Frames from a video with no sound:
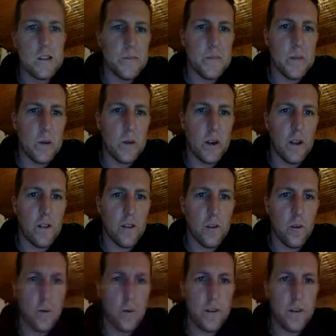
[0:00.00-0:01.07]
Okay, so
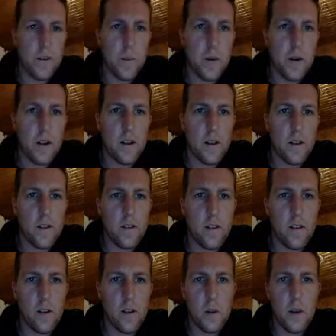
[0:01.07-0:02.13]
what's happening? Let's
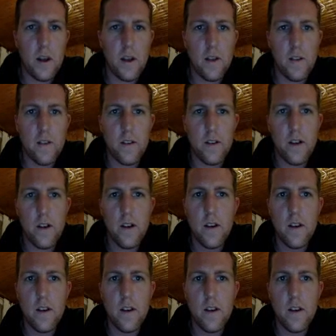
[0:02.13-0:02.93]
click play and see.